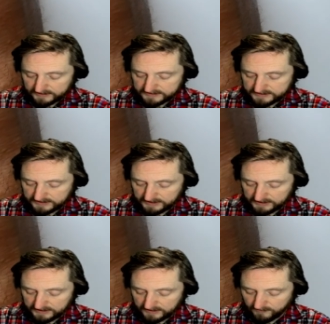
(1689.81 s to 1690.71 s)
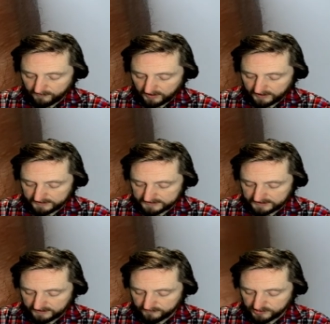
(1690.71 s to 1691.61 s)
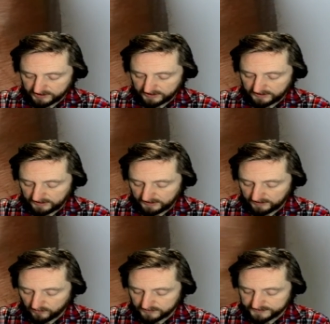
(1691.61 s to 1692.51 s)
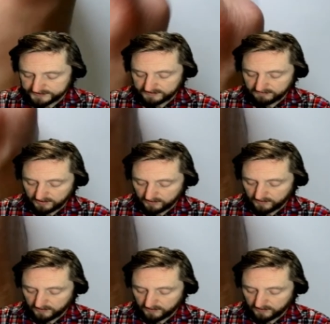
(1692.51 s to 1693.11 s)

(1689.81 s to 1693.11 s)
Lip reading: t minus mg equals 0,